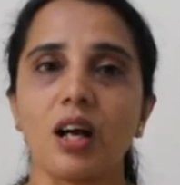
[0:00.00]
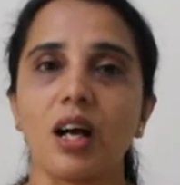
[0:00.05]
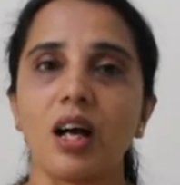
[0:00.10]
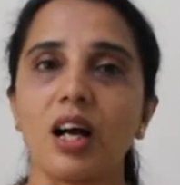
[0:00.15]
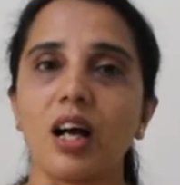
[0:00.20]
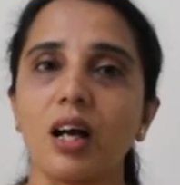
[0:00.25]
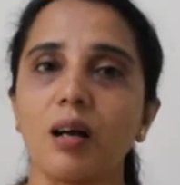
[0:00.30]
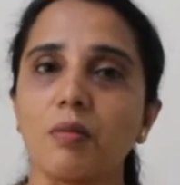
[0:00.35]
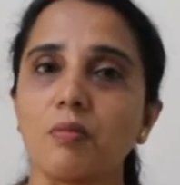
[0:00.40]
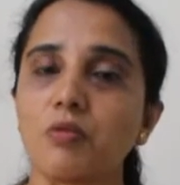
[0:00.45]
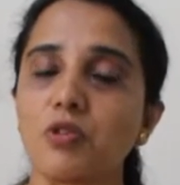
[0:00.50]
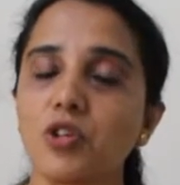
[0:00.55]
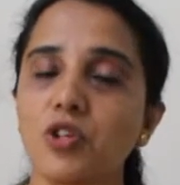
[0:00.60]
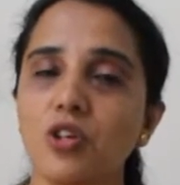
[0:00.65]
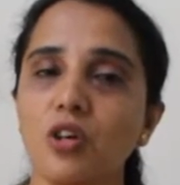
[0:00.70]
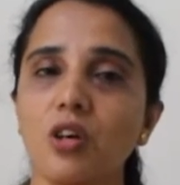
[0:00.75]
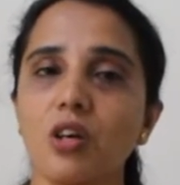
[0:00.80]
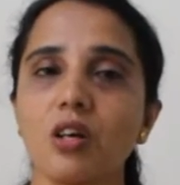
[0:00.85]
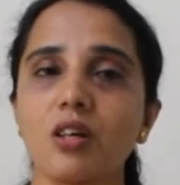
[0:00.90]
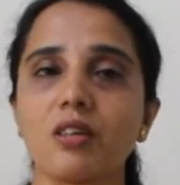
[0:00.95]
I am
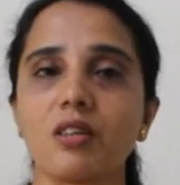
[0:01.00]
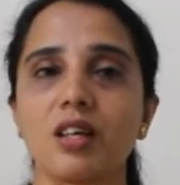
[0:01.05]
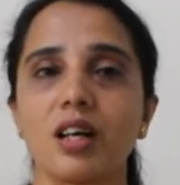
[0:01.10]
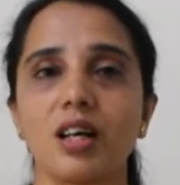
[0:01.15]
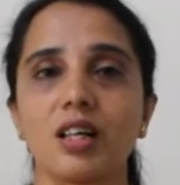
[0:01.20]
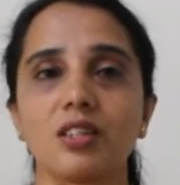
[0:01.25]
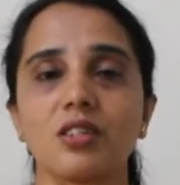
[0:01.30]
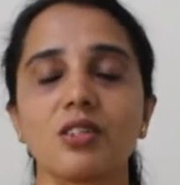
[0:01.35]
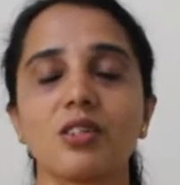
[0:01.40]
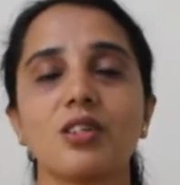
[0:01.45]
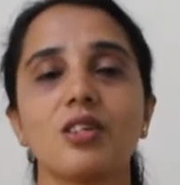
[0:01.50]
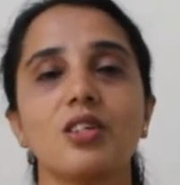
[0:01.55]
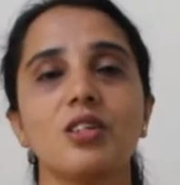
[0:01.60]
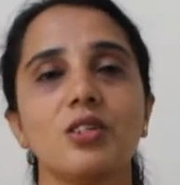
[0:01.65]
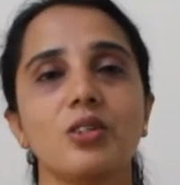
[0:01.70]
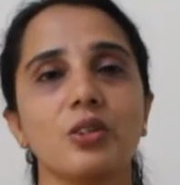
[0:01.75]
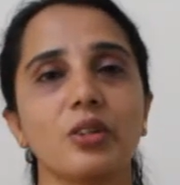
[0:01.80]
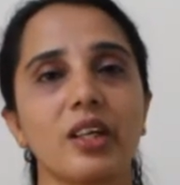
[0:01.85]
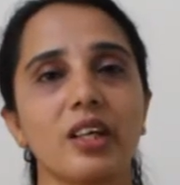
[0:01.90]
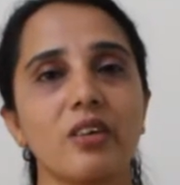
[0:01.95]
sure that
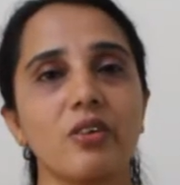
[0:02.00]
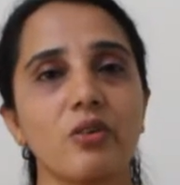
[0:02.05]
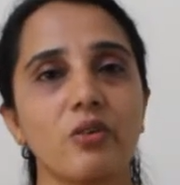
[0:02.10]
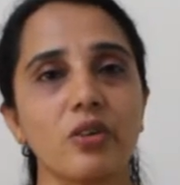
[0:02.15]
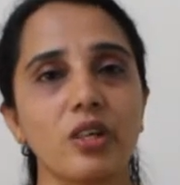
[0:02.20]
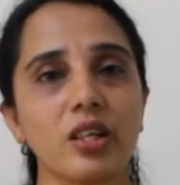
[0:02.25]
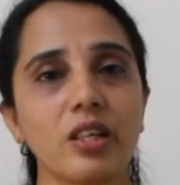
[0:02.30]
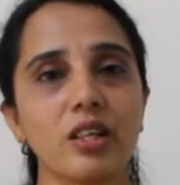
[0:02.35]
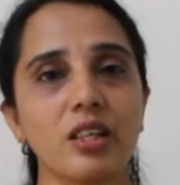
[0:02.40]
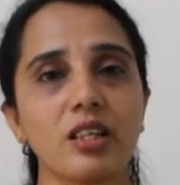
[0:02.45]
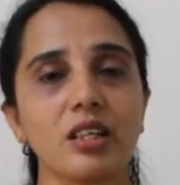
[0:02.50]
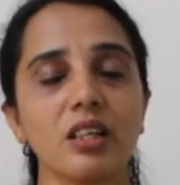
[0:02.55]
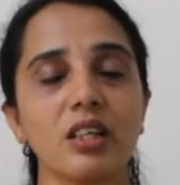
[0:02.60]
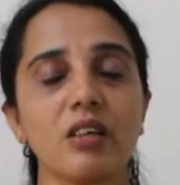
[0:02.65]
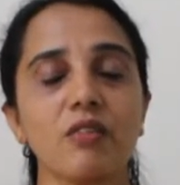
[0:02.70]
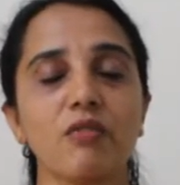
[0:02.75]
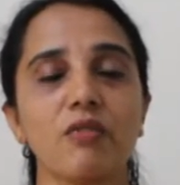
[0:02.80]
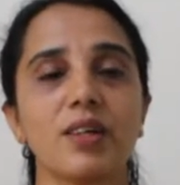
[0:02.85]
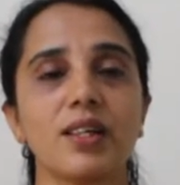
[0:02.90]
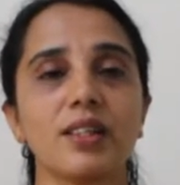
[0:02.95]
you can
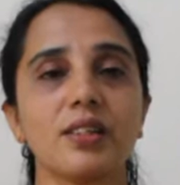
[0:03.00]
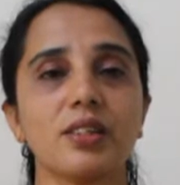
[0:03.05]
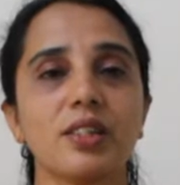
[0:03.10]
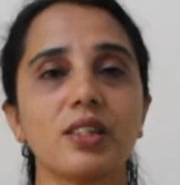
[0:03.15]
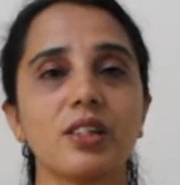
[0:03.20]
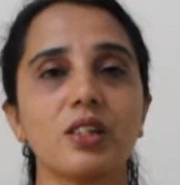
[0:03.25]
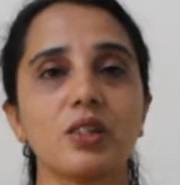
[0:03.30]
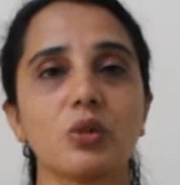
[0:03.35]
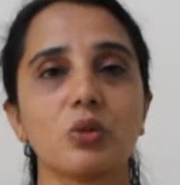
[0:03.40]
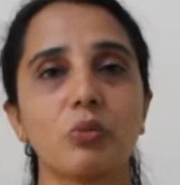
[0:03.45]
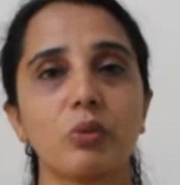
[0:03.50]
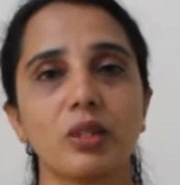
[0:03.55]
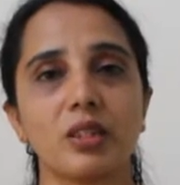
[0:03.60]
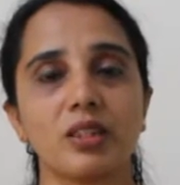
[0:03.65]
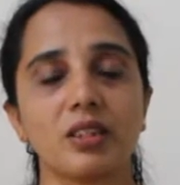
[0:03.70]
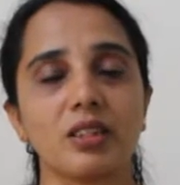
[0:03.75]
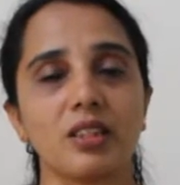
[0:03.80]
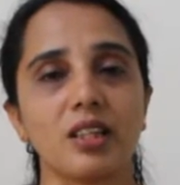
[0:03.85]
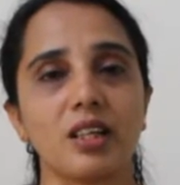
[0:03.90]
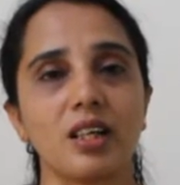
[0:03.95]
really find out
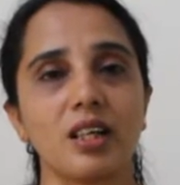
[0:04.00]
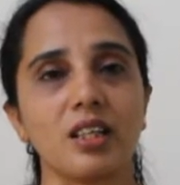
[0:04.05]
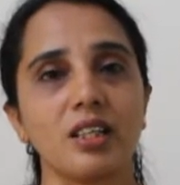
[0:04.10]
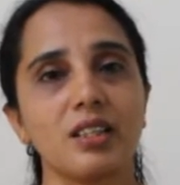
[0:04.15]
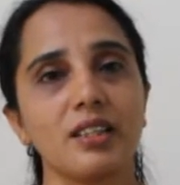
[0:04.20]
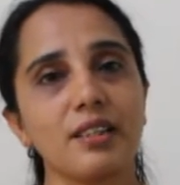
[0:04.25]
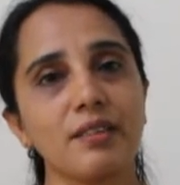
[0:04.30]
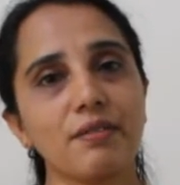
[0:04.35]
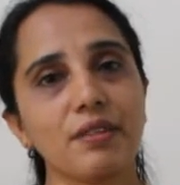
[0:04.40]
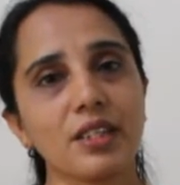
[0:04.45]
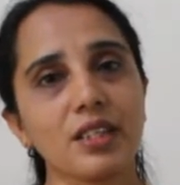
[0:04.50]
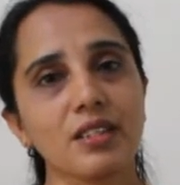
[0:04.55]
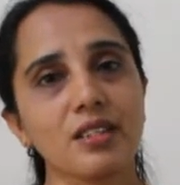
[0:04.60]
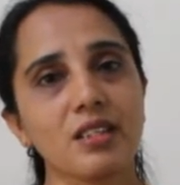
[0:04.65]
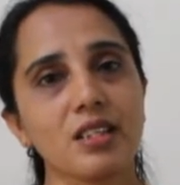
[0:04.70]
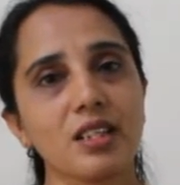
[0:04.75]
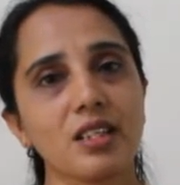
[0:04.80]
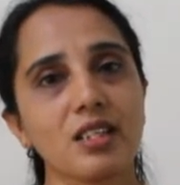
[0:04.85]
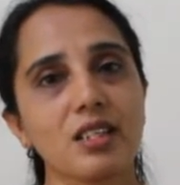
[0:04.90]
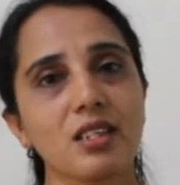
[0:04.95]
whether they are living
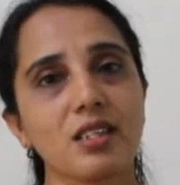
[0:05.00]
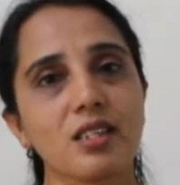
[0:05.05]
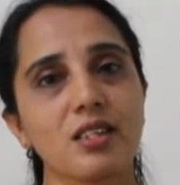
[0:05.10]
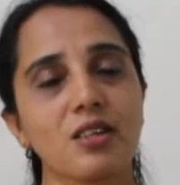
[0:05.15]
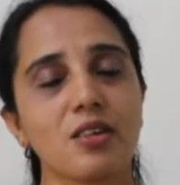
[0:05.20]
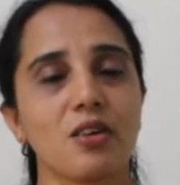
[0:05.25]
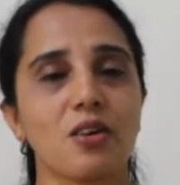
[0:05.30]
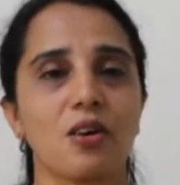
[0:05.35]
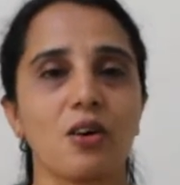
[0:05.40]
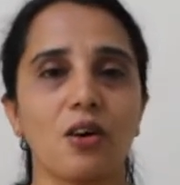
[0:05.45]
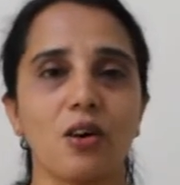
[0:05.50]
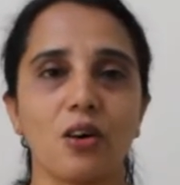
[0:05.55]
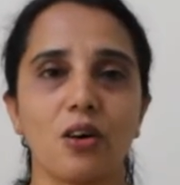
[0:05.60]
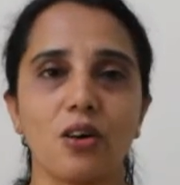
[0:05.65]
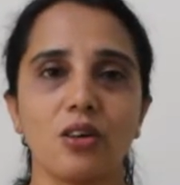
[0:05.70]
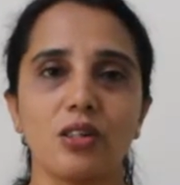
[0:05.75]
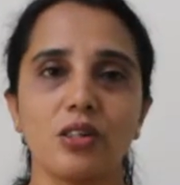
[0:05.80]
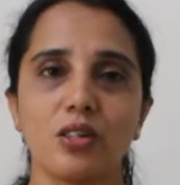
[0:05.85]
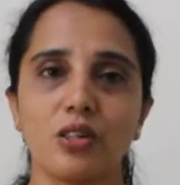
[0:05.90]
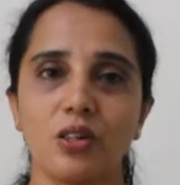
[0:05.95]
things
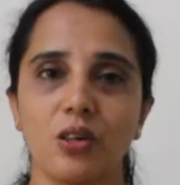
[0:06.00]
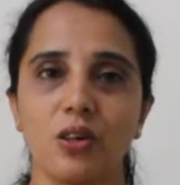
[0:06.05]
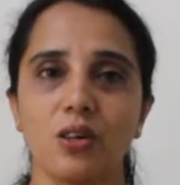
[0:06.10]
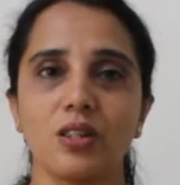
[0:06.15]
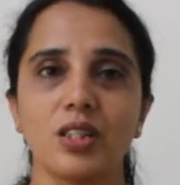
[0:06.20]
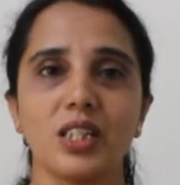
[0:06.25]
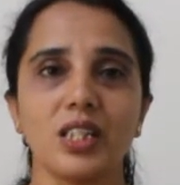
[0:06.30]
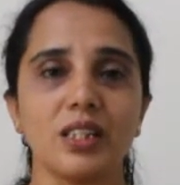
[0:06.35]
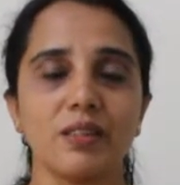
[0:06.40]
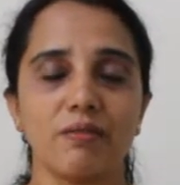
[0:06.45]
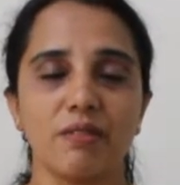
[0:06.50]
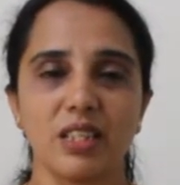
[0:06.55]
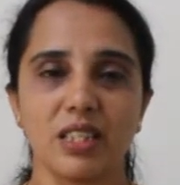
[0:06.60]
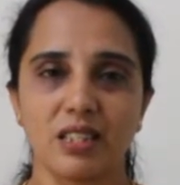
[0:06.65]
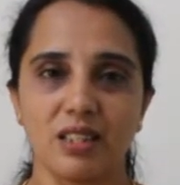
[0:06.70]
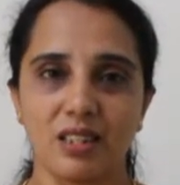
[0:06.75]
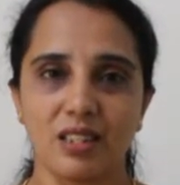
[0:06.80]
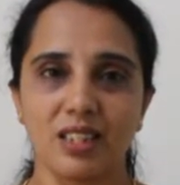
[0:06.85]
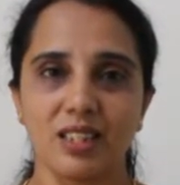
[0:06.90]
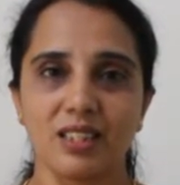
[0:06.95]
or
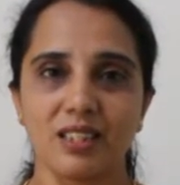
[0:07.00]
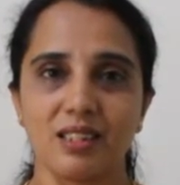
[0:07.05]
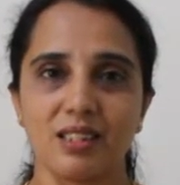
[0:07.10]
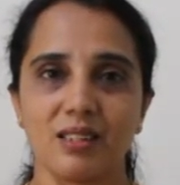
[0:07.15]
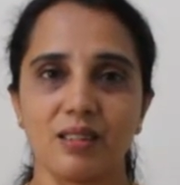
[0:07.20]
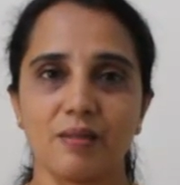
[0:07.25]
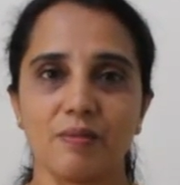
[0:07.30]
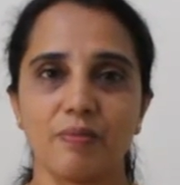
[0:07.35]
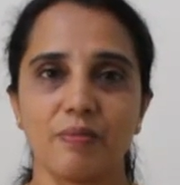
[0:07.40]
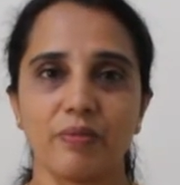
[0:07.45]
non-living things.